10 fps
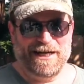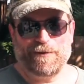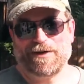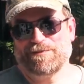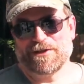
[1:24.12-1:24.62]

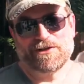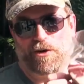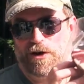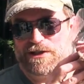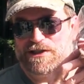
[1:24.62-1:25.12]
anyway,
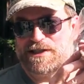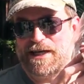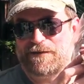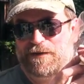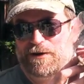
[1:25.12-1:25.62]
gorgeous
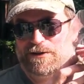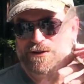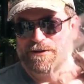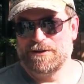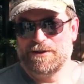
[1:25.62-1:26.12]
steak, folks
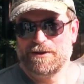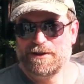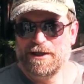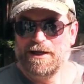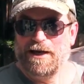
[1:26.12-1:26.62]

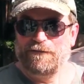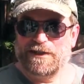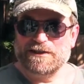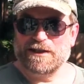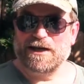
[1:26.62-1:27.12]

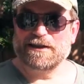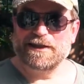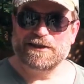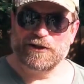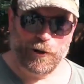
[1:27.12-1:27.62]
fixing to cut
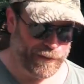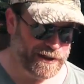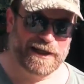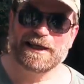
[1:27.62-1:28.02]
these open,